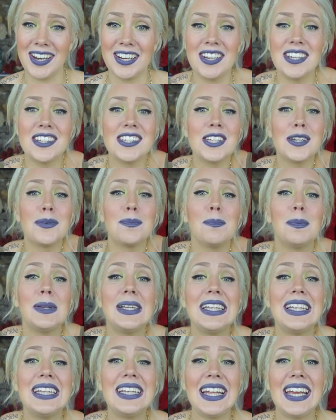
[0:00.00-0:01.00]
It is
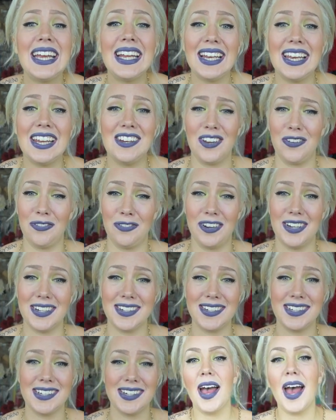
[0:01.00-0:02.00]
completely
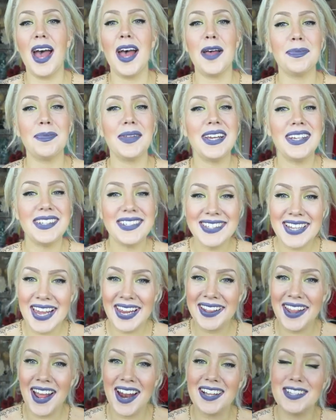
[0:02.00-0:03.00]
different. In
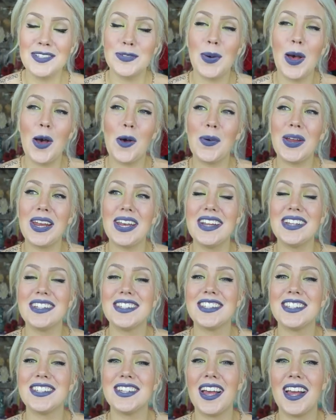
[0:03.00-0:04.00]
saying that as well, it
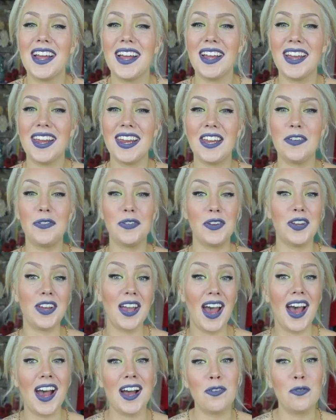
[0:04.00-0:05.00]
is, if you
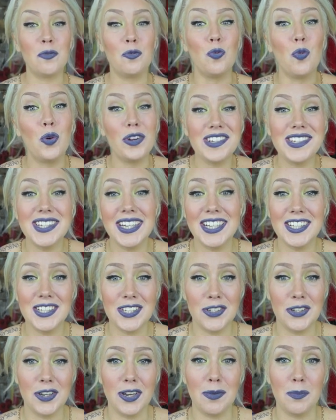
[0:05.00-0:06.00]
are wanting
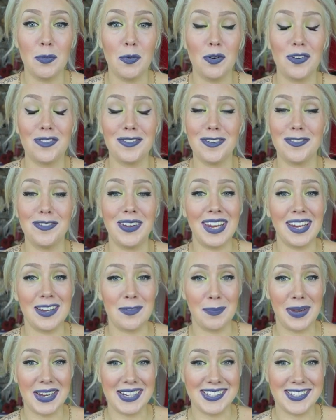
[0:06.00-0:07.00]
to do more of a
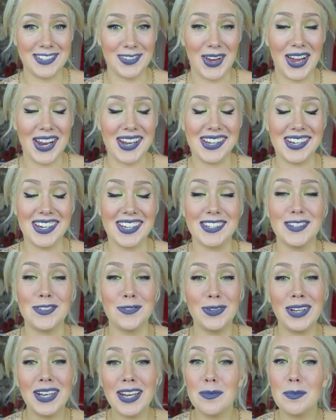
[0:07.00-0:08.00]
vegan based diet, it
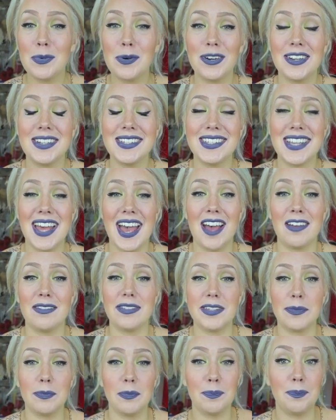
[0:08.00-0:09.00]
is really important to have
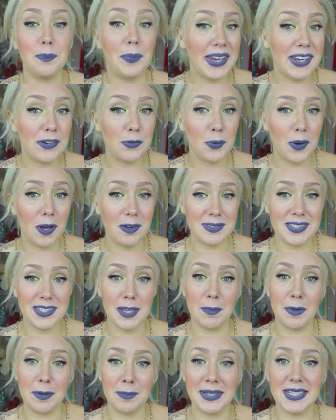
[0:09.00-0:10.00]
some B12
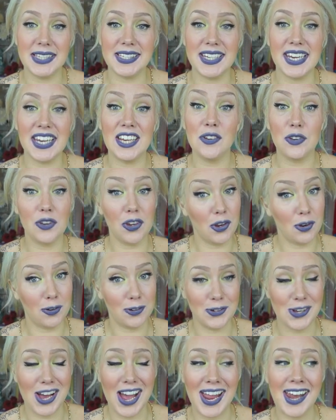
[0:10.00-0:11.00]
supplements in
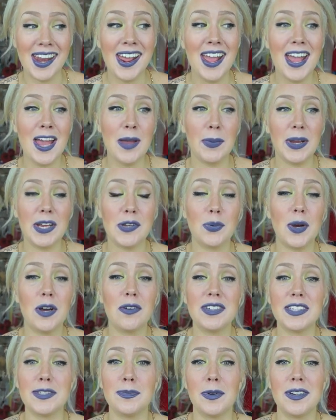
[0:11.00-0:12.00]
your diet.
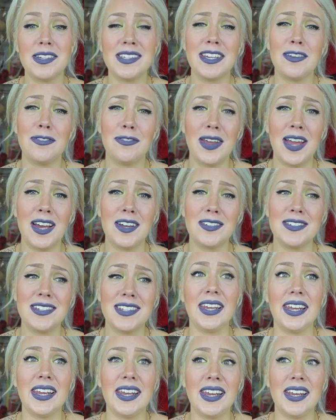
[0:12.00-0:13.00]
B12 is mostly
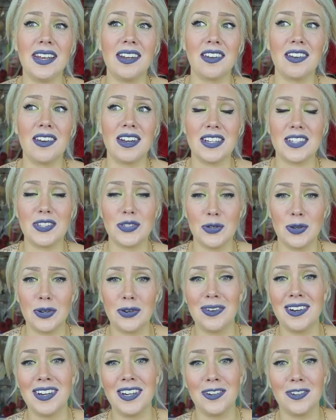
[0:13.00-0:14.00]
found in kind of
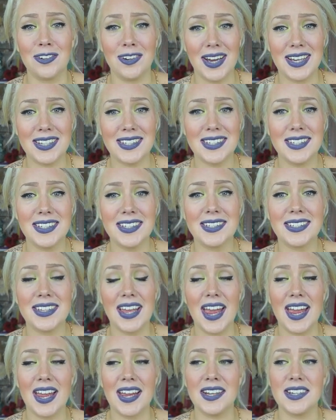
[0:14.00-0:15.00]
soil and grasses,
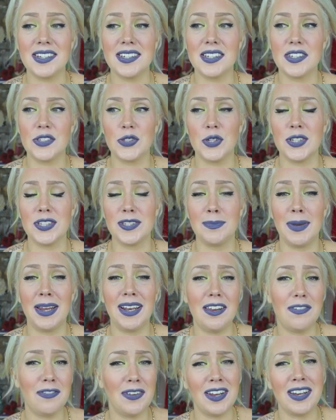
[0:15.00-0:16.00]
and so it's
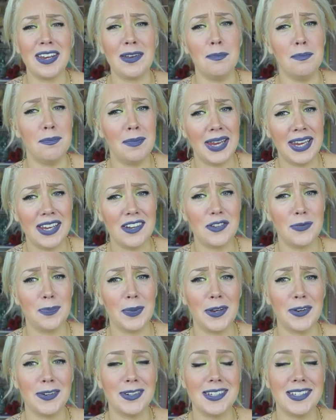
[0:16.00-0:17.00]
mainly found in meat
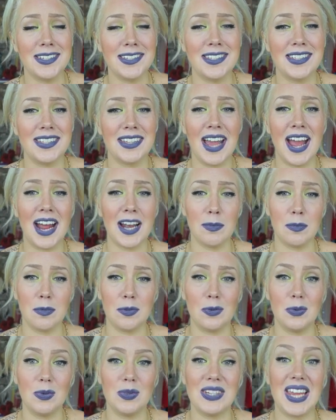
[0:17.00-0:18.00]
because the
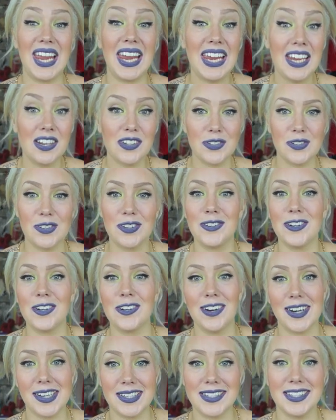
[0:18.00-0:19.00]
animals eat soil
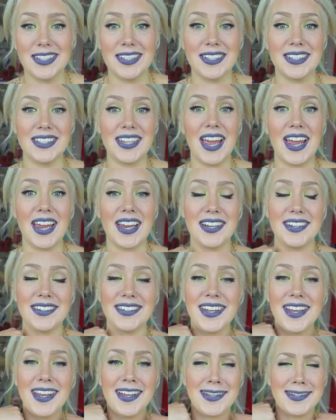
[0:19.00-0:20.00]
and grasses,
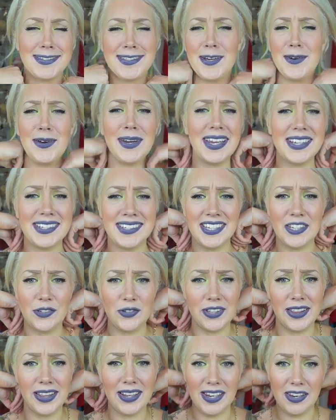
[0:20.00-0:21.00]
and that's how it gets
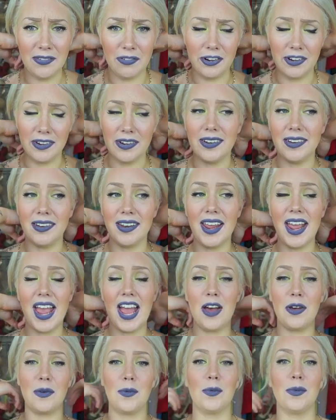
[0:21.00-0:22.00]
into the liver and
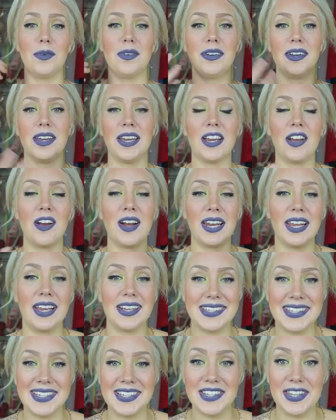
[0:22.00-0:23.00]
how kind of
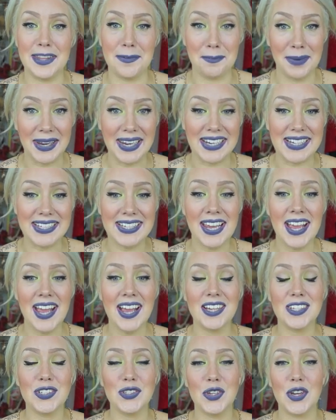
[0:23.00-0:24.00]
gets into the meat.
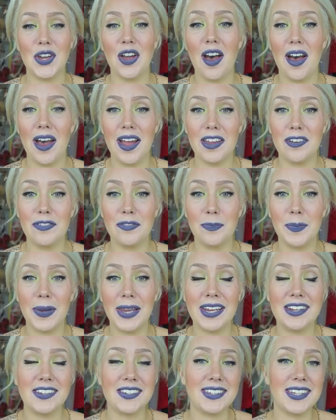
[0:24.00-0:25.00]
So I've
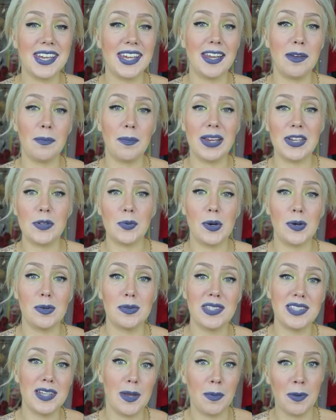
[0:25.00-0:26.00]
been just taking
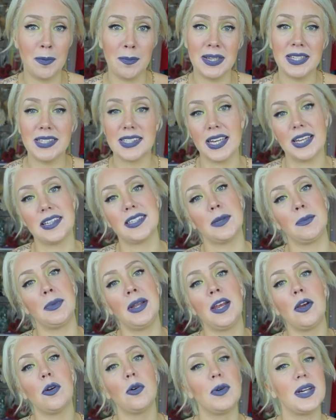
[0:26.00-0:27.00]
B12 supplements, like
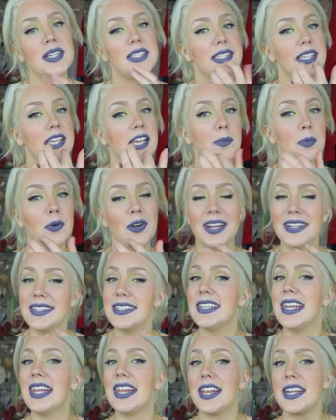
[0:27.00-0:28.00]
sublingual ones that you put
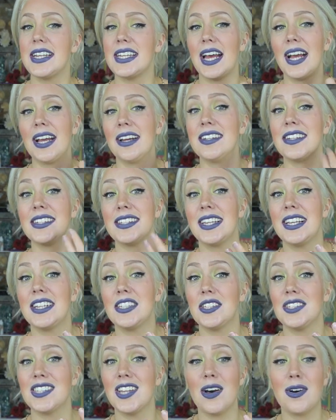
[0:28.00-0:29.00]
underneath your tongue and just
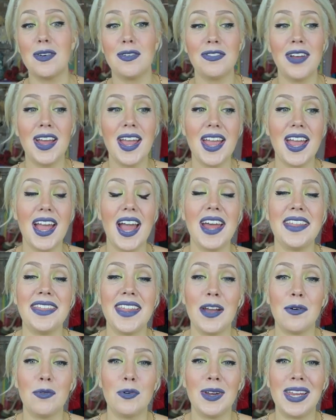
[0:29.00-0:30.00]
let dissolve, and
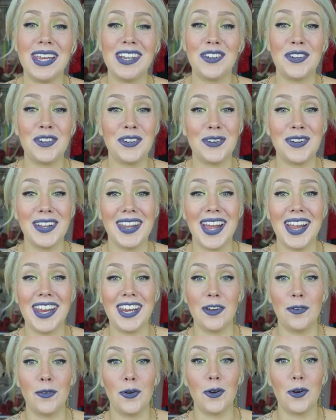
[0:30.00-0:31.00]
that will ensure
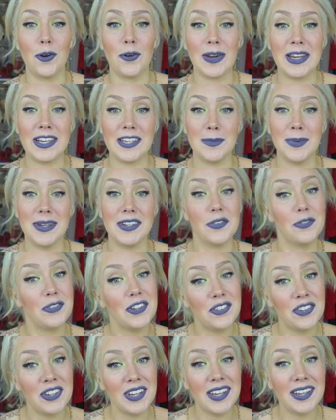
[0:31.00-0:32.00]
that you're not going to be
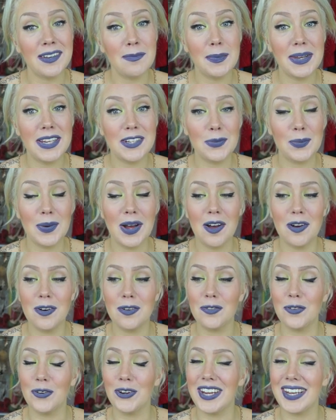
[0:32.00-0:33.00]
deficient in
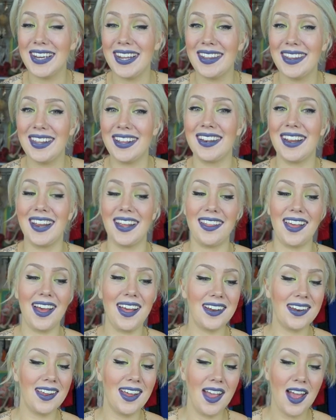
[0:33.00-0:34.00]
B12 or anything like
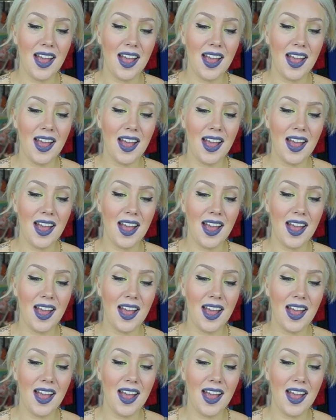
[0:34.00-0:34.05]
that.